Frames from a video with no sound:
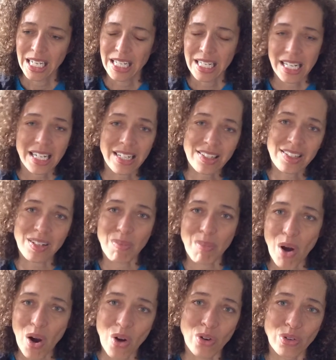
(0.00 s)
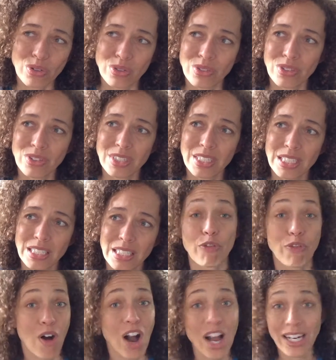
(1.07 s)
Nina Simone
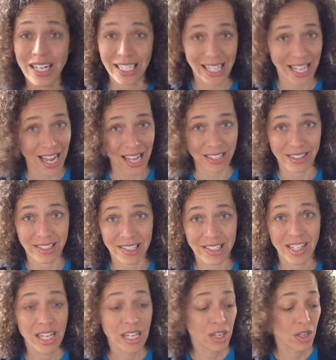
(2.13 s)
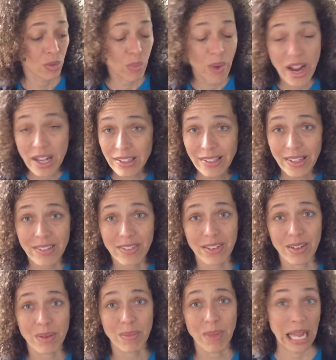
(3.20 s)
fought against
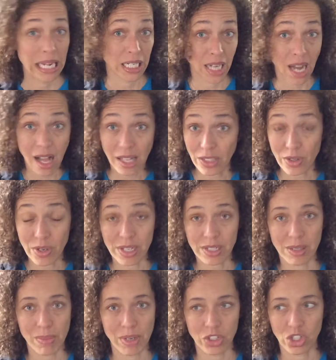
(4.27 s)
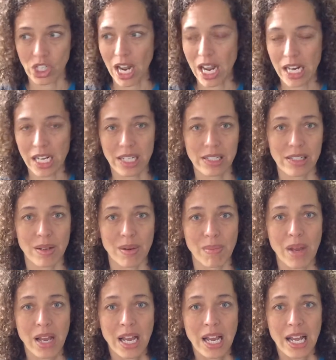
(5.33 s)
racism and colorism and shadism.
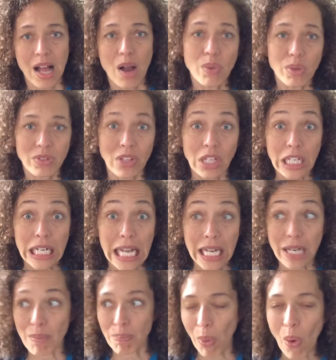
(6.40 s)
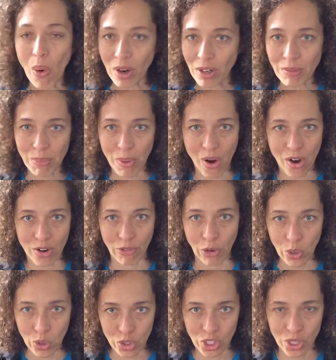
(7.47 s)
That was an important part of
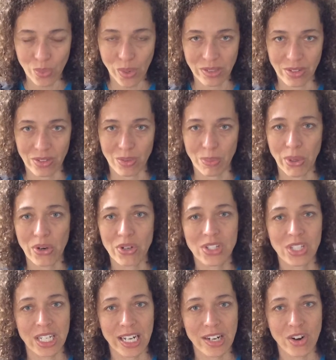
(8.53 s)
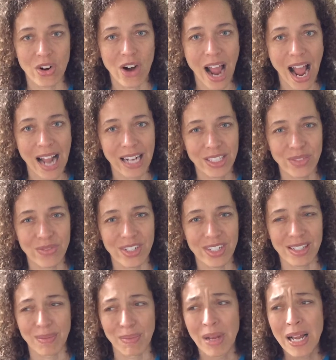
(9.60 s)
who she was as a person and her
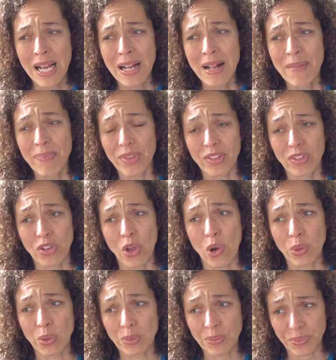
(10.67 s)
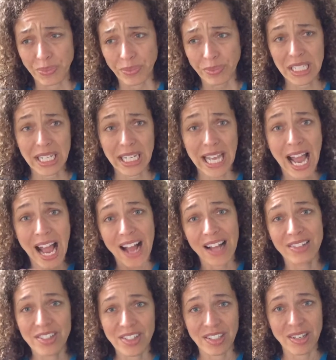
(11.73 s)
activism. So to
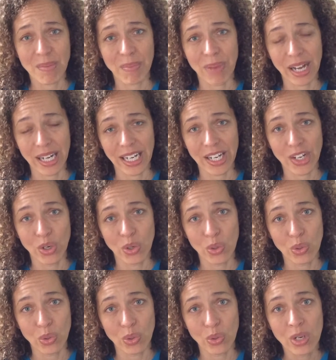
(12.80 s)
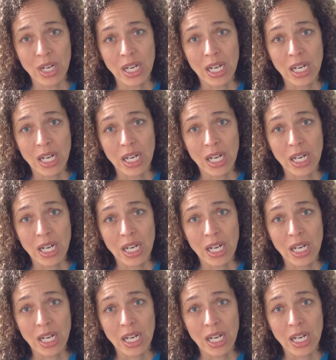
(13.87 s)
cast somebody who